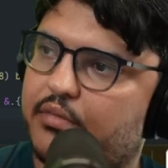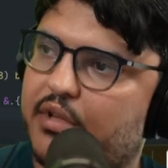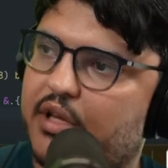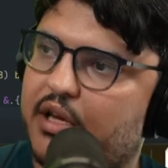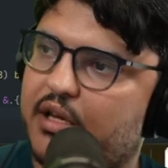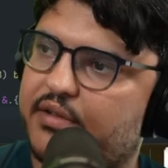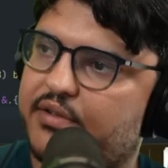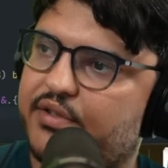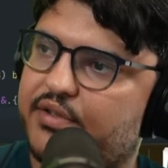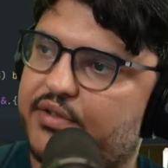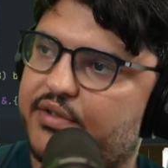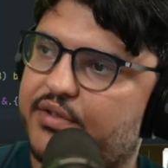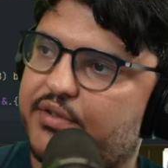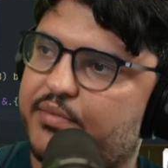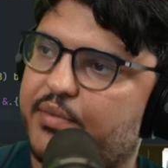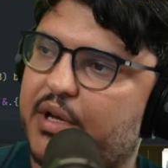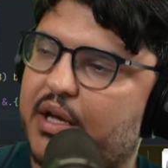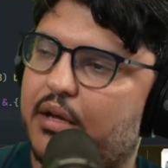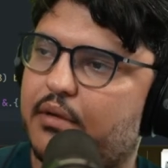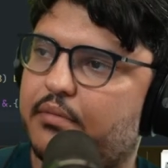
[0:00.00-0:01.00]
Yeah, it's just a
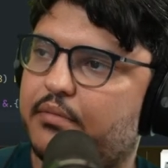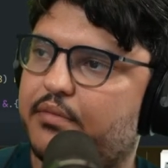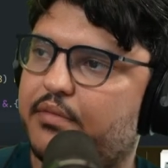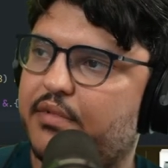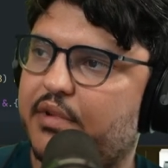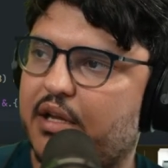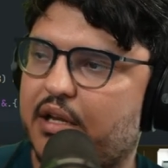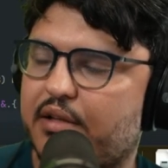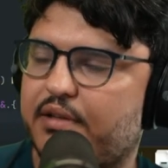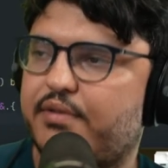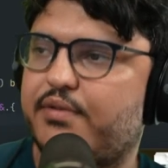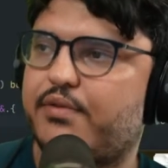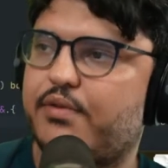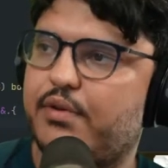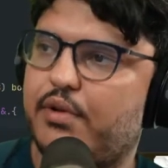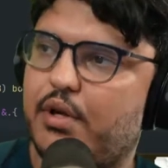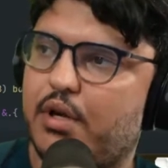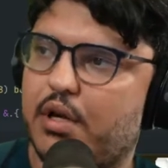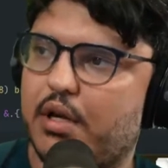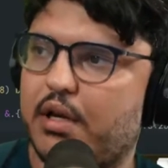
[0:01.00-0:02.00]
span. Yeah, it's
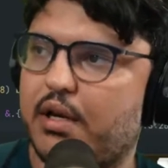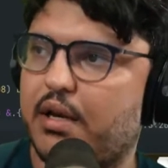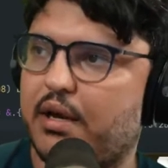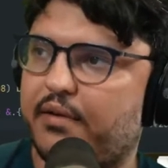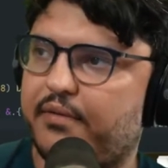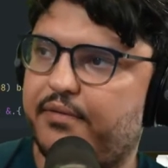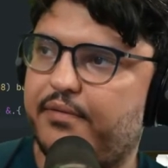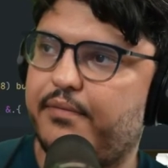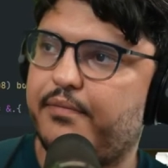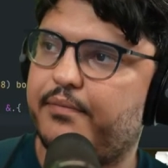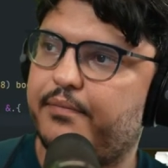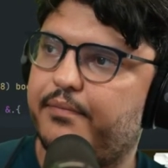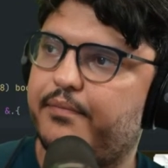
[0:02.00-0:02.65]
good enough.